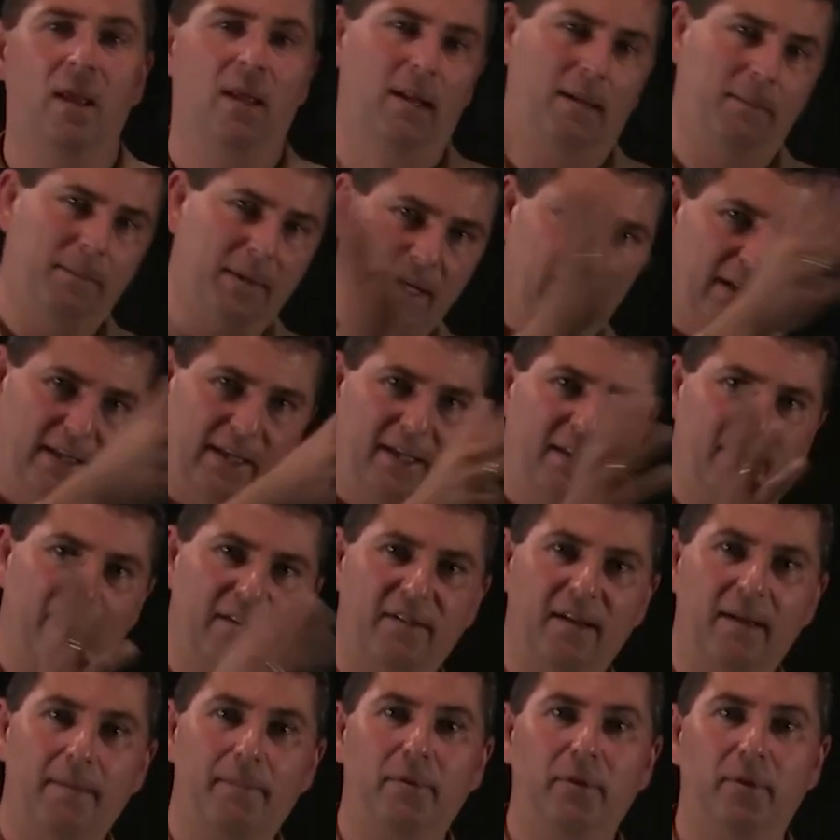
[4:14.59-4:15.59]
Let me clean
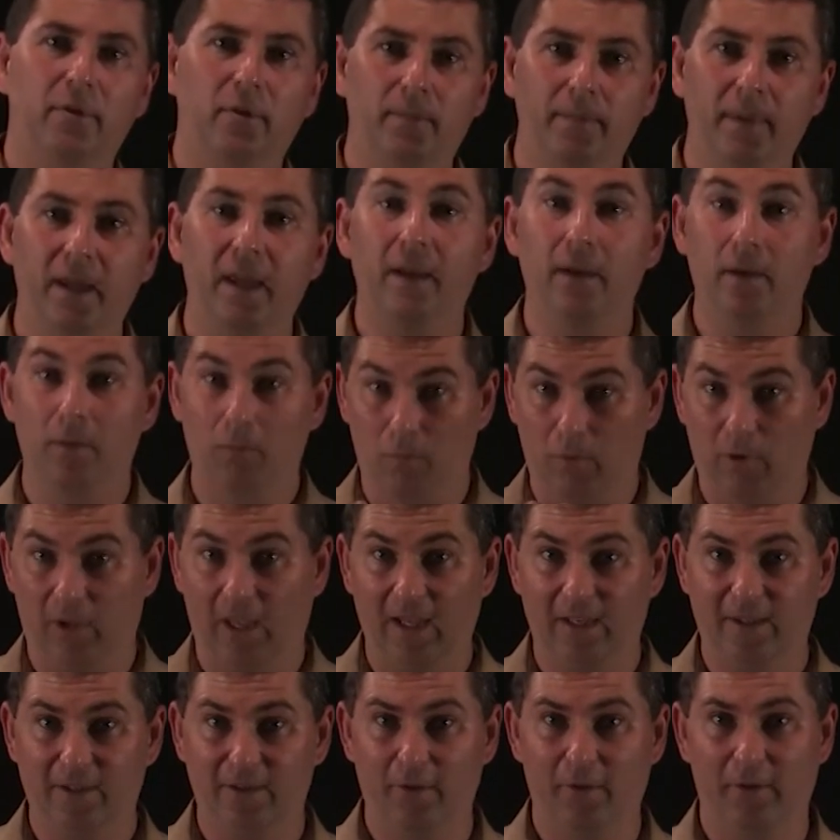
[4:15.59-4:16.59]
this up a little bit and we'll
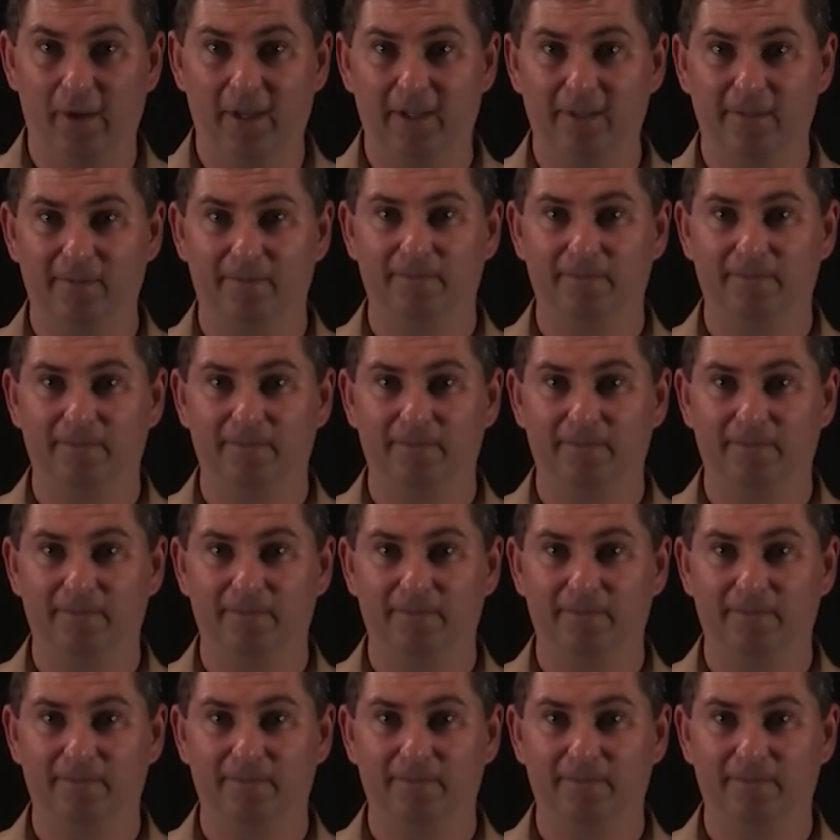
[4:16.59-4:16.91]
get to it.